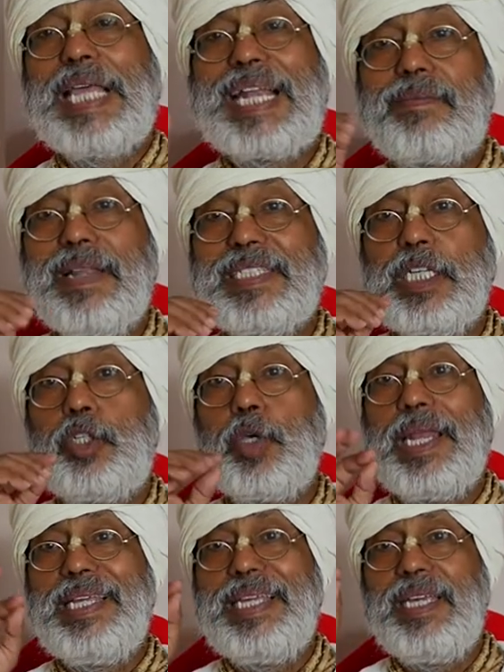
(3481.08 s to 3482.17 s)
that place
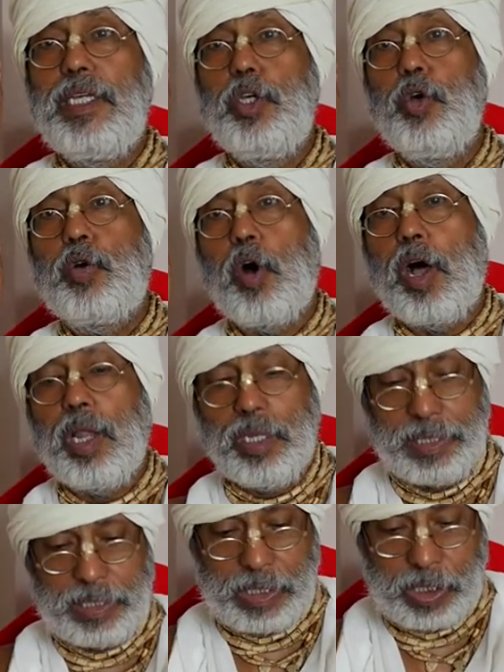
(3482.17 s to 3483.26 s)
actually you call
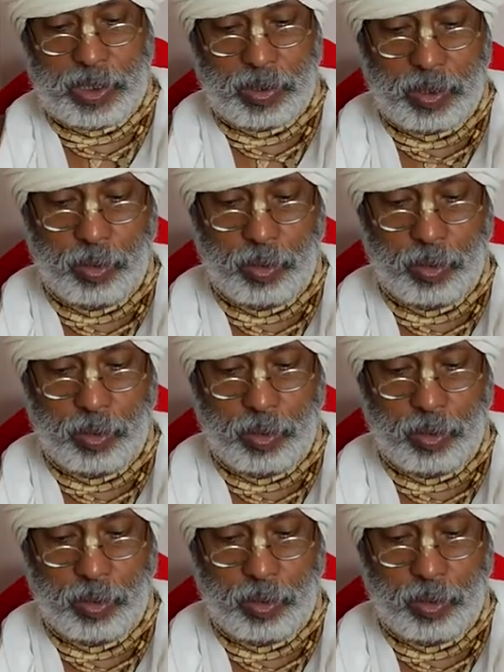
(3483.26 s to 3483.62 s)
it is